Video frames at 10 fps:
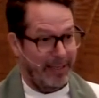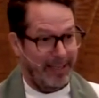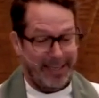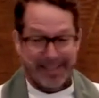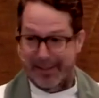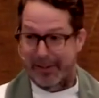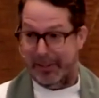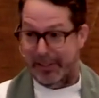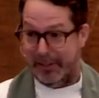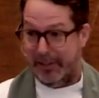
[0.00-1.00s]
I go, "Oh,
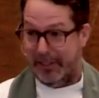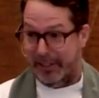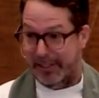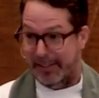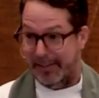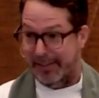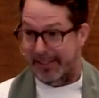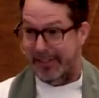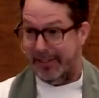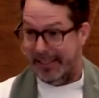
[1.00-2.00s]
she's a Christian, because
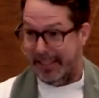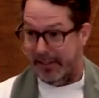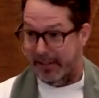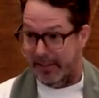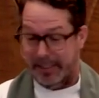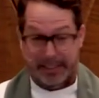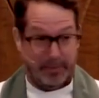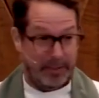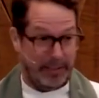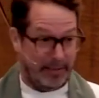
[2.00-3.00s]
you can tell." So I said,
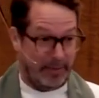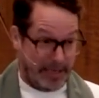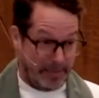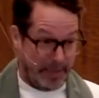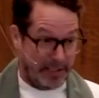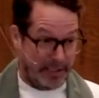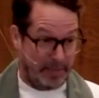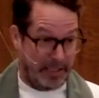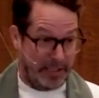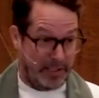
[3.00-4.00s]
"Well, I'm actually
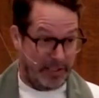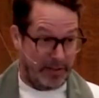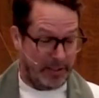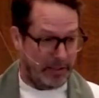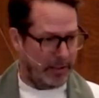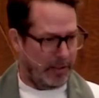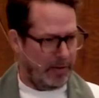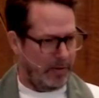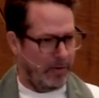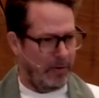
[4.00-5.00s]
blessed too." And she goes, "Oh."
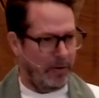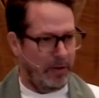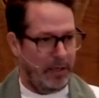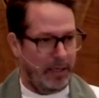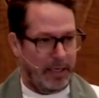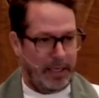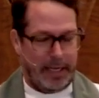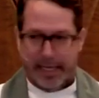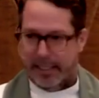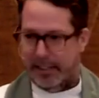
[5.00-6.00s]

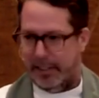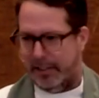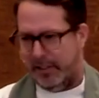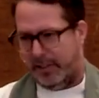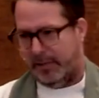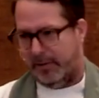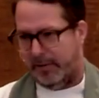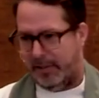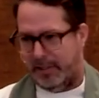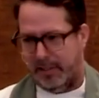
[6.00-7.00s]
And then she goes,
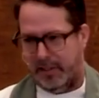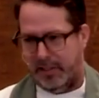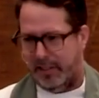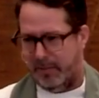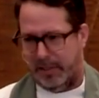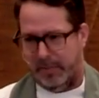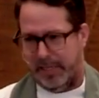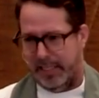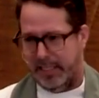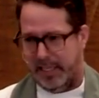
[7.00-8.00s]
"You don't want to buy
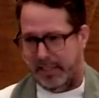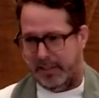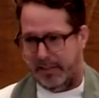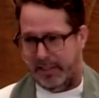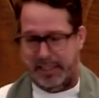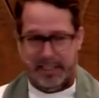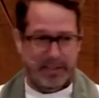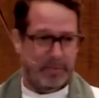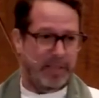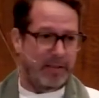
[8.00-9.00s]
these nachos." She said, "They're
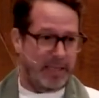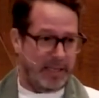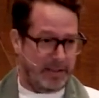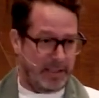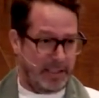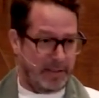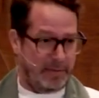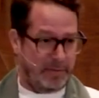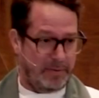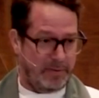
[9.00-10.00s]
better down
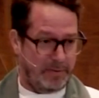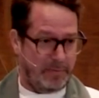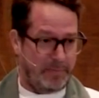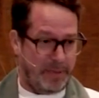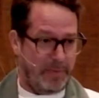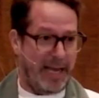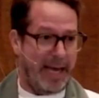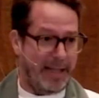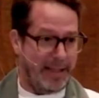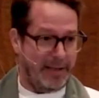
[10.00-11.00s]
the
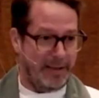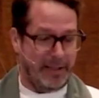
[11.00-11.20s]
path, you know."